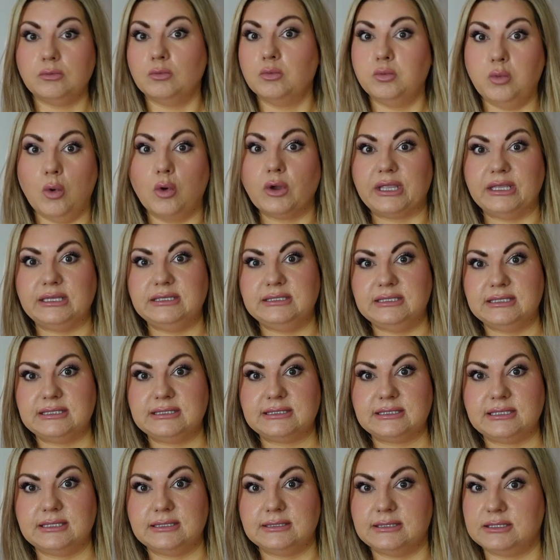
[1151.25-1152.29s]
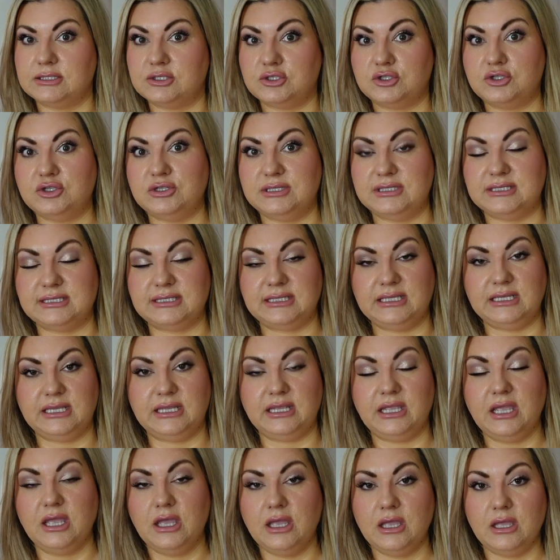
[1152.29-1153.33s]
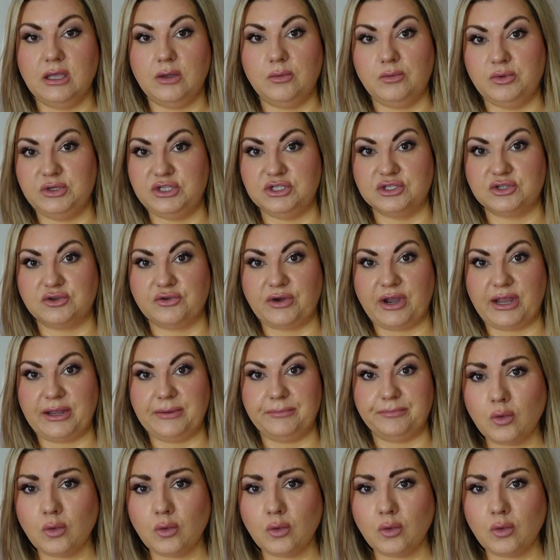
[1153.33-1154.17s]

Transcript: walking distance to the city, which is great.